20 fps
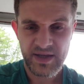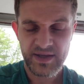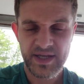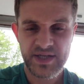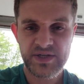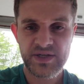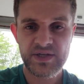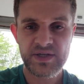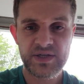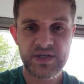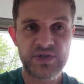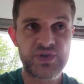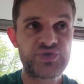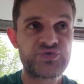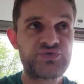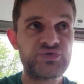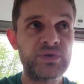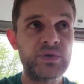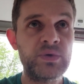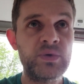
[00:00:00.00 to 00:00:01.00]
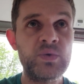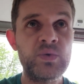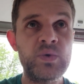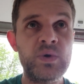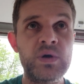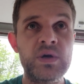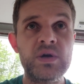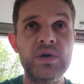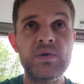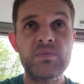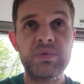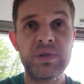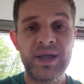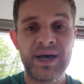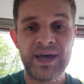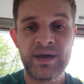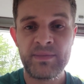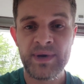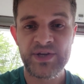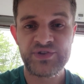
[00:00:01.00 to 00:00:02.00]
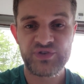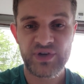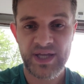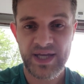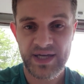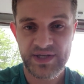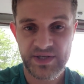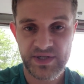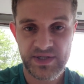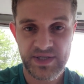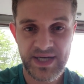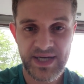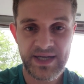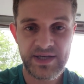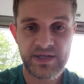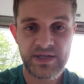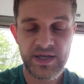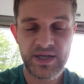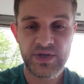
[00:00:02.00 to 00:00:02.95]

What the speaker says: This is a true plyometric exercise.